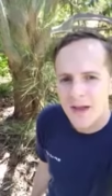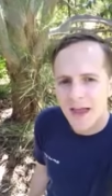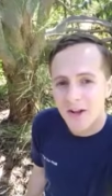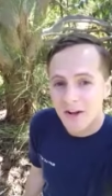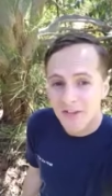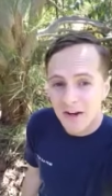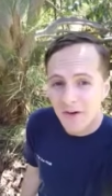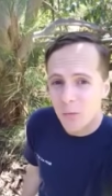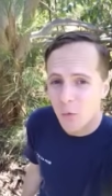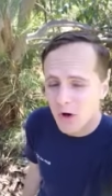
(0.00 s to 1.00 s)
it can
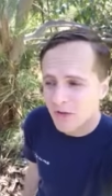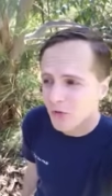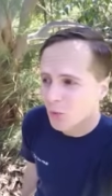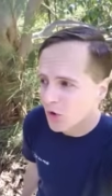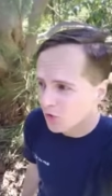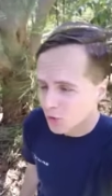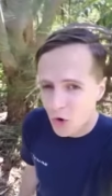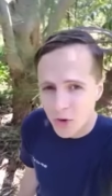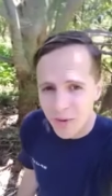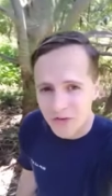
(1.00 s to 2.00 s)
identify what is what is
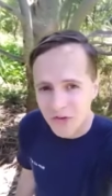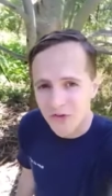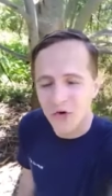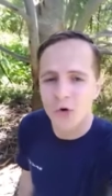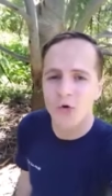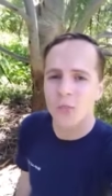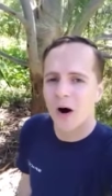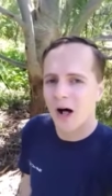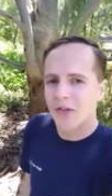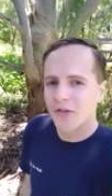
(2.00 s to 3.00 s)
wrong and basically show you
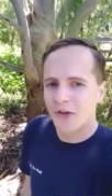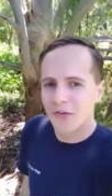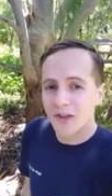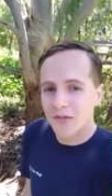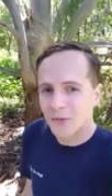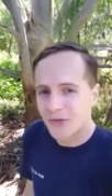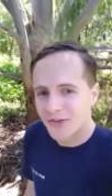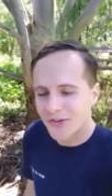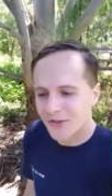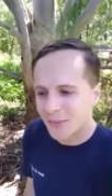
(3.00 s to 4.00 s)
paths of least resistance.